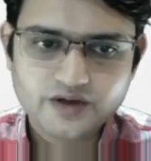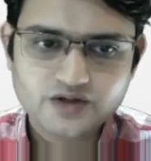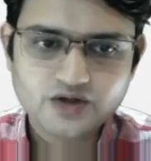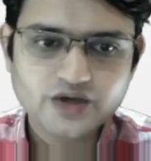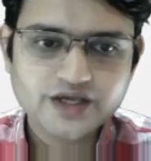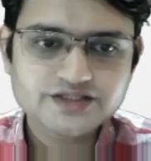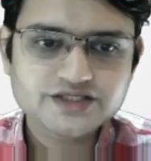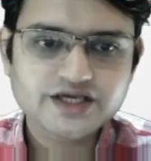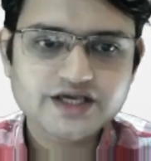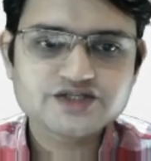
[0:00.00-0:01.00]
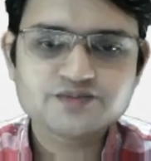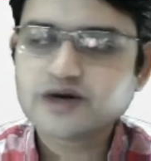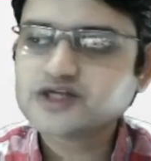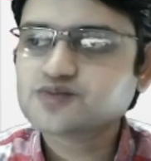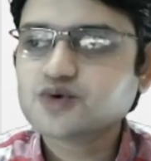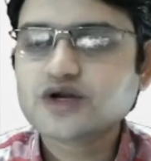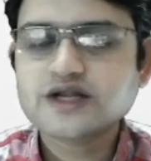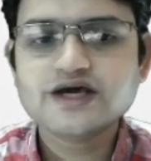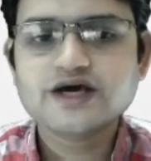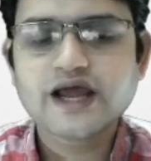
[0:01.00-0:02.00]
Now you can see it's much more
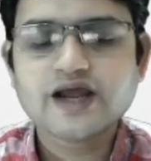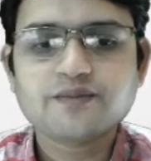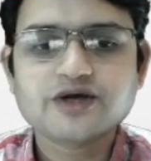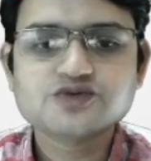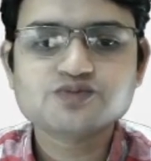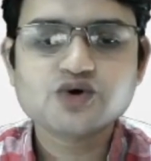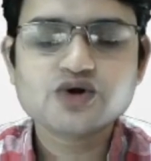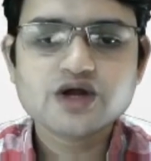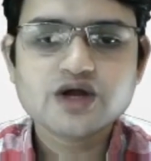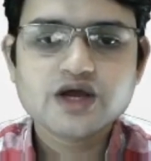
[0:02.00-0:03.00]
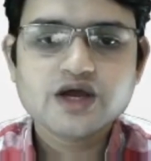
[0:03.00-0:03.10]
clear and much more